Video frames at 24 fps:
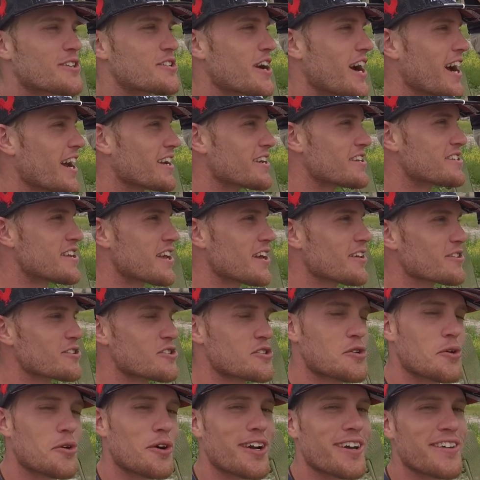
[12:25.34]
trying to tell a
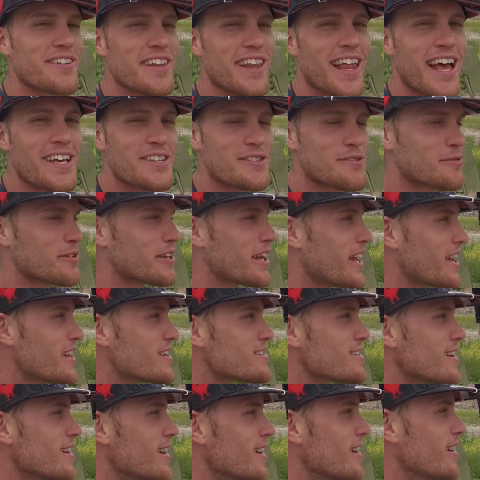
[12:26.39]
story of the last three
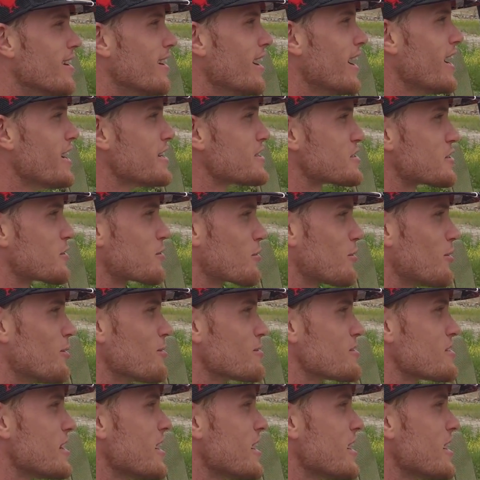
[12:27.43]
days. Asa rolls